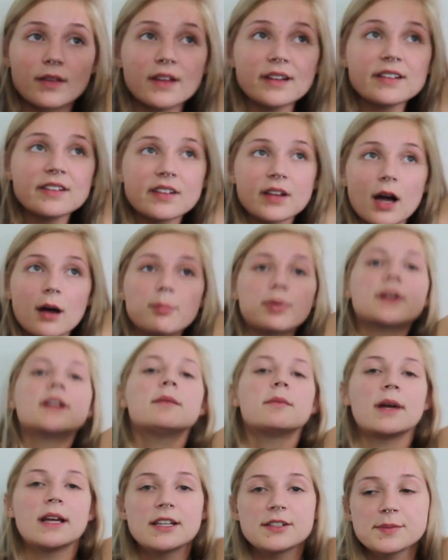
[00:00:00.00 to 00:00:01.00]
This
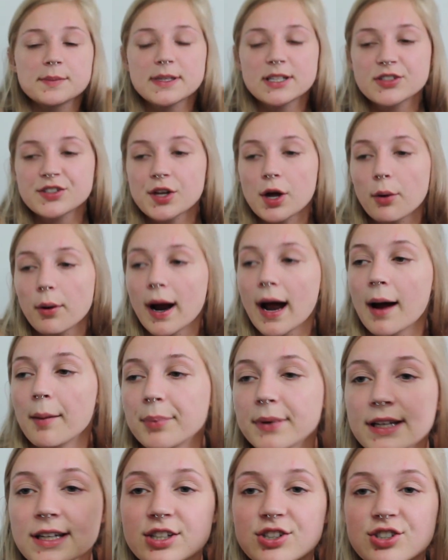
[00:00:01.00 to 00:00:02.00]
company makes me so
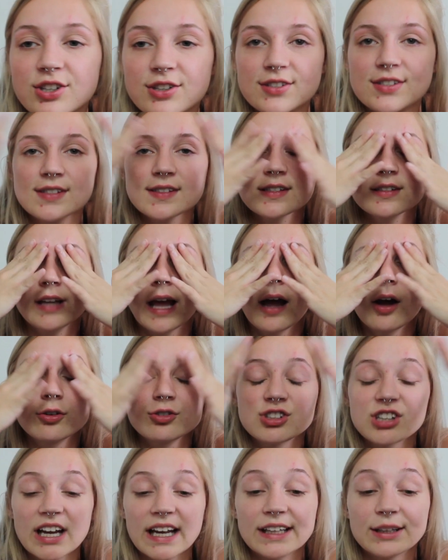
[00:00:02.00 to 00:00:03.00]
happy, just how
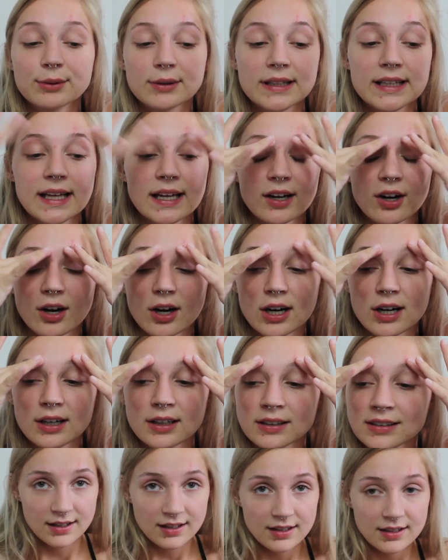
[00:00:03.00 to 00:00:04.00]
genuine they
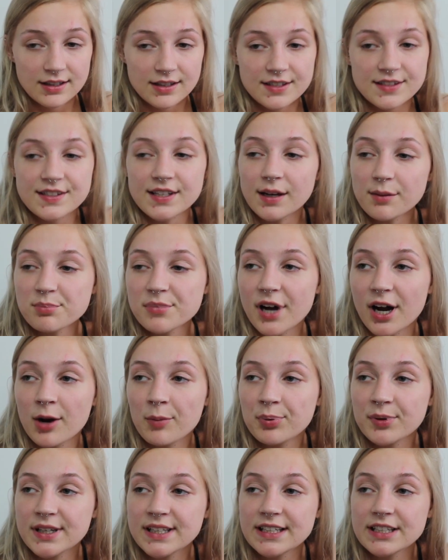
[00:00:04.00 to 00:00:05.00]
are. Some
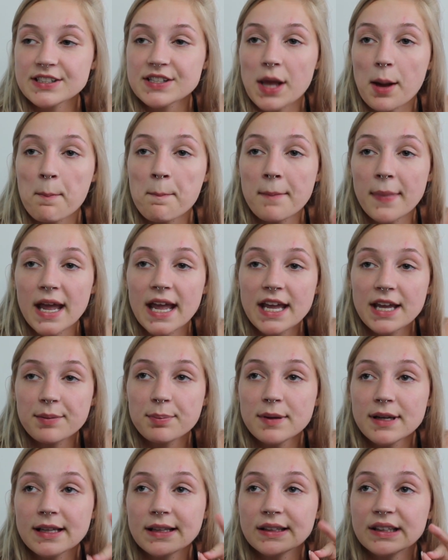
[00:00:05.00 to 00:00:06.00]
companies make
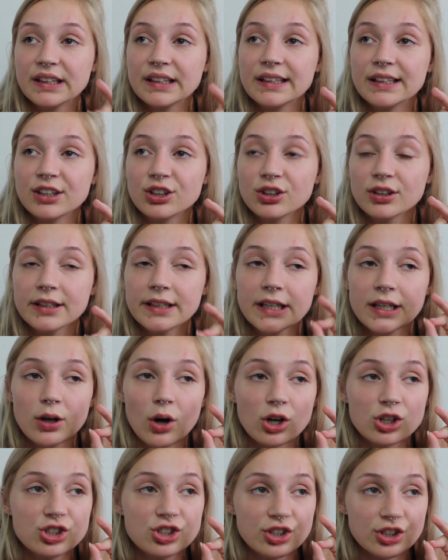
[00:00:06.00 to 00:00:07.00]
me literally
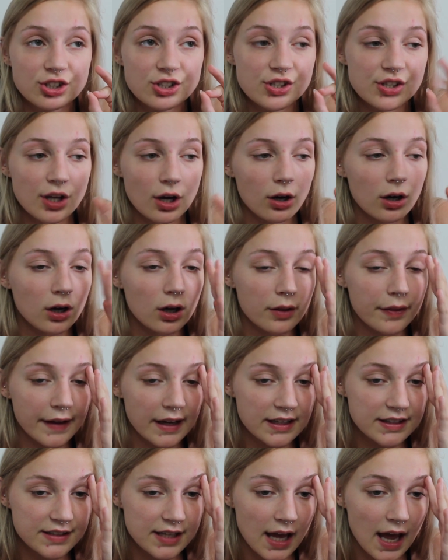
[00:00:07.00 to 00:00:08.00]
just, oh,
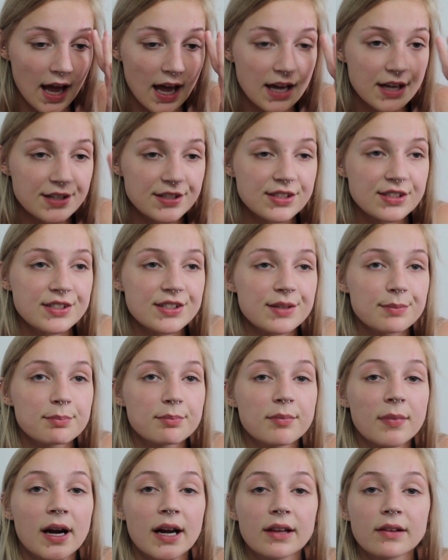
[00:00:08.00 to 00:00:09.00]
they test
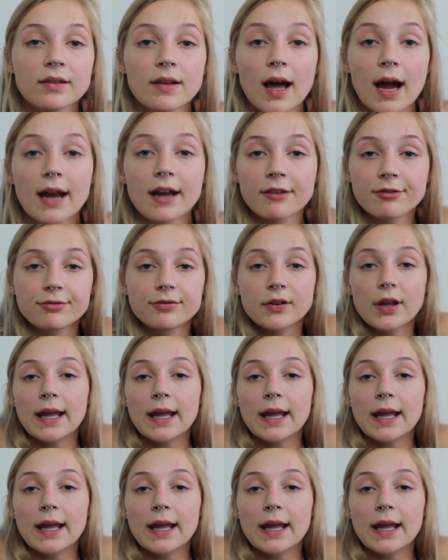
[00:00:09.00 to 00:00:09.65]
my life.